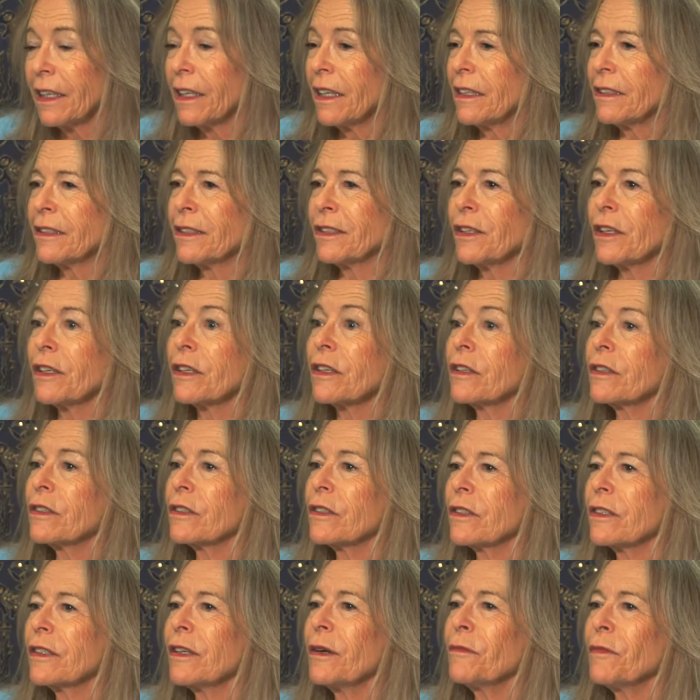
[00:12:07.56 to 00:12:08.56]
Is there
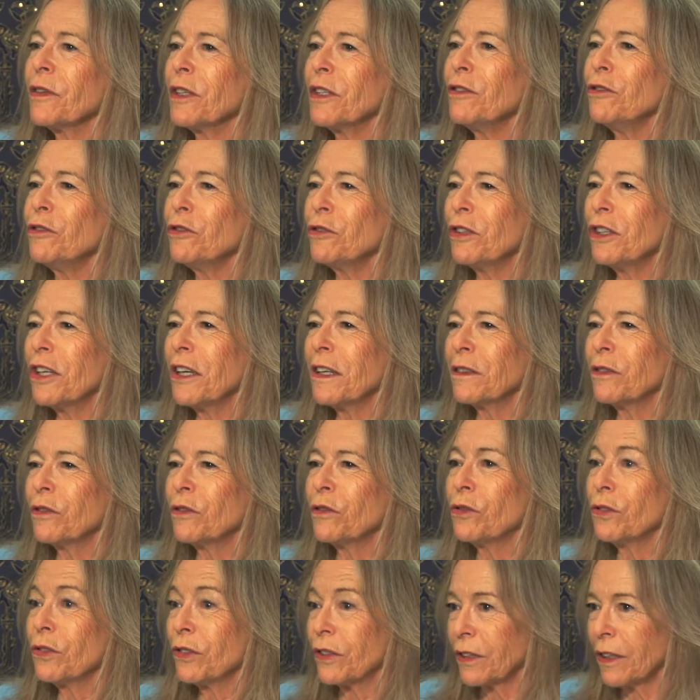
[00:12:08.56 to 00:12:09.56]
something you'd like
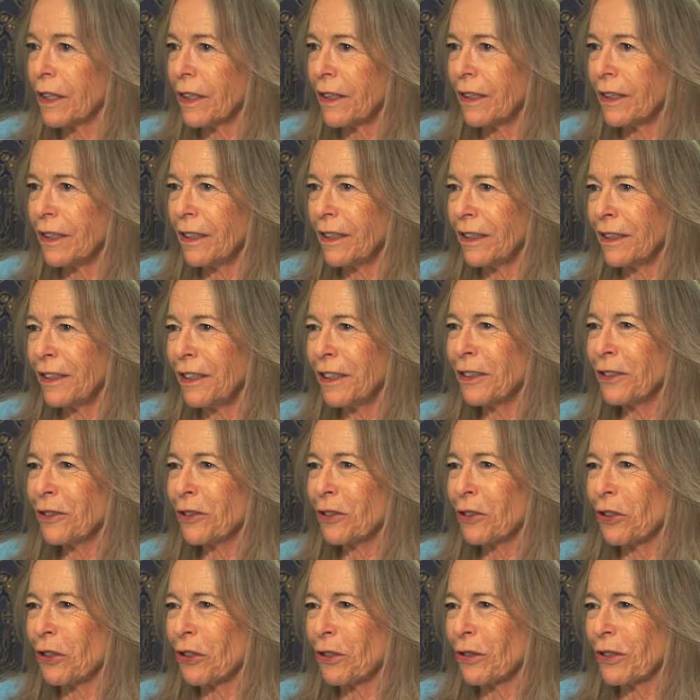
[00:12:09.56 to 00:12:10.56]
to say in
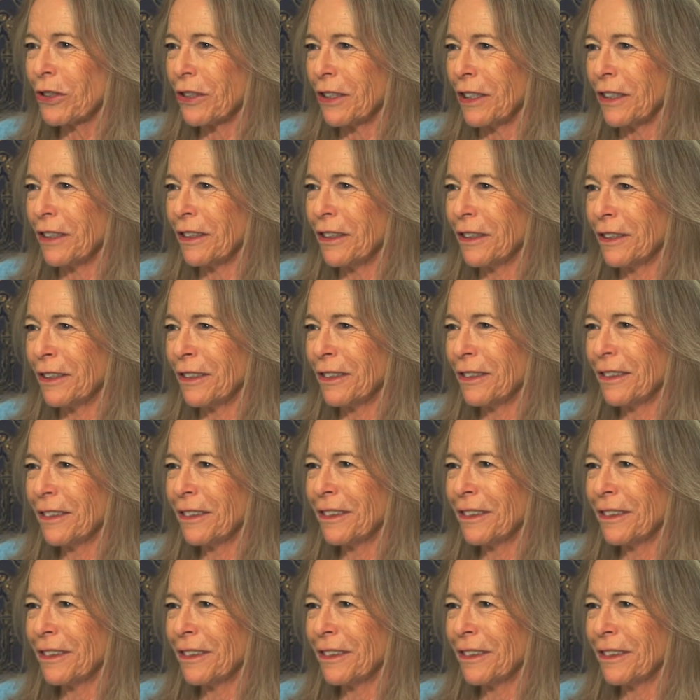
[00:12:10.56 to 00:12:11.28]
closing?